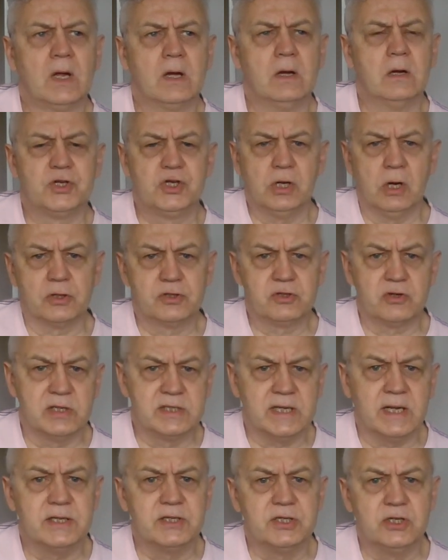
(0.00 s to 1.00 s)
a shorter
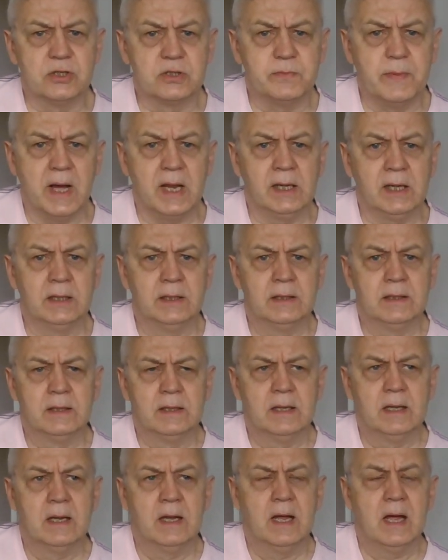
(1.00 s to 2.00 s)
attention span.
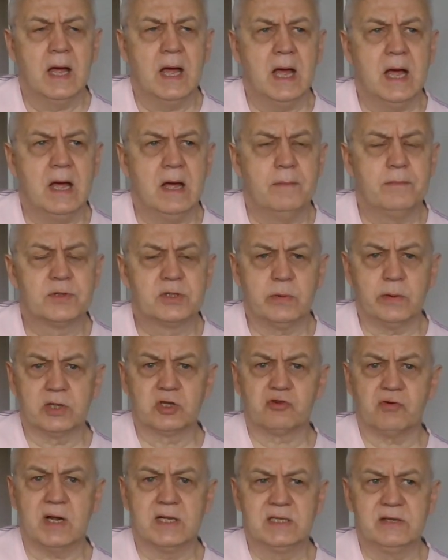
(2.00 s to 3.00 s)
So I
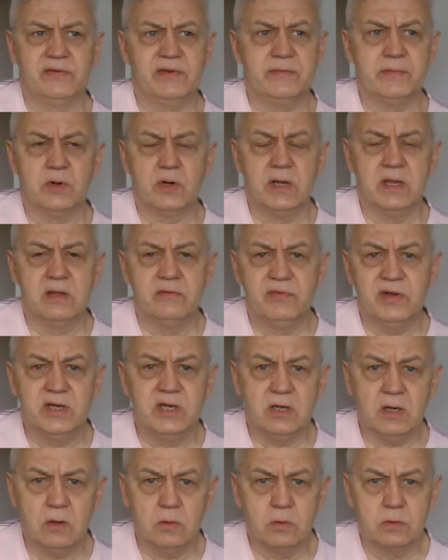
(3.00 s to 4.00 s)
try to fit more in the
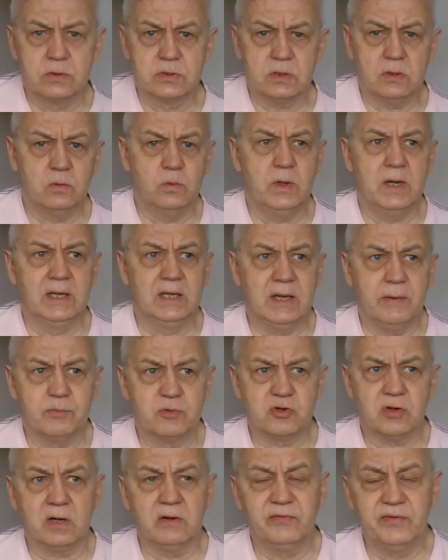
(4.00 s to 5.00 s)
video. So weirdly, I'm
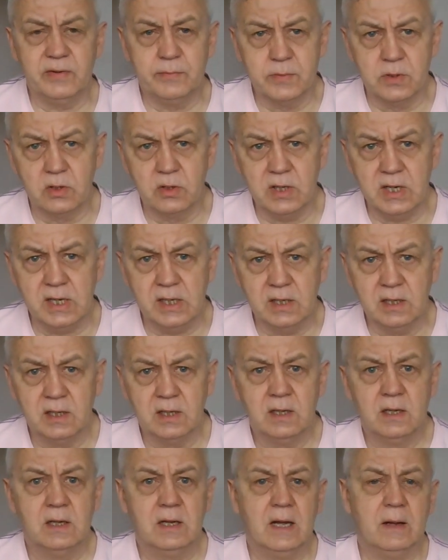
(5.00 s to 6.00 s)
trying to fit more in.
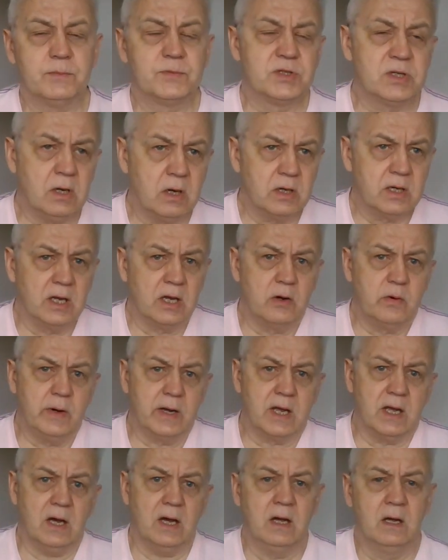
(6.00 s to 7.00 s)
I'm talking
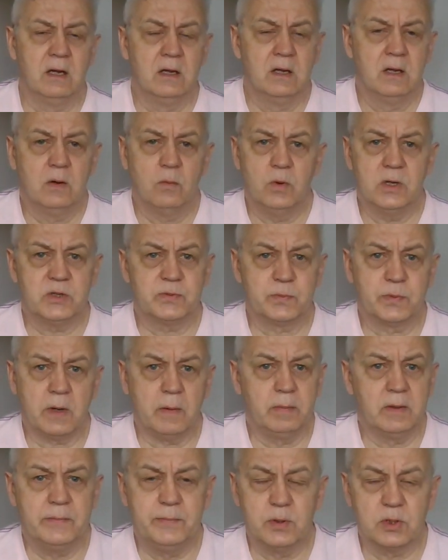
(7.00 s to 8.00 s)
quicker, which
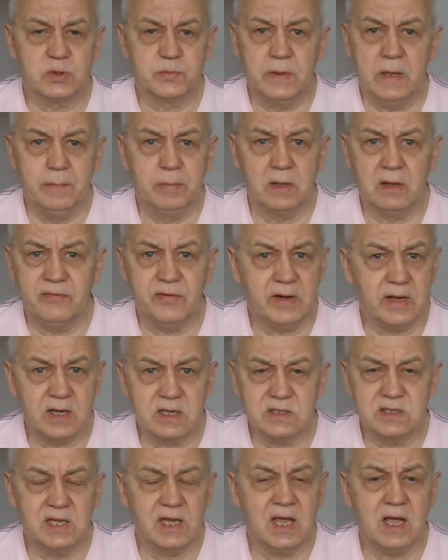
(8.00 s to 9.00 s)
probably puts people off on it
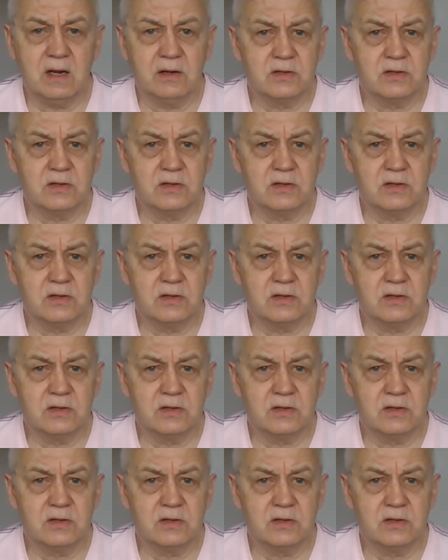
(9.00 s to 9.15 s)
because they can't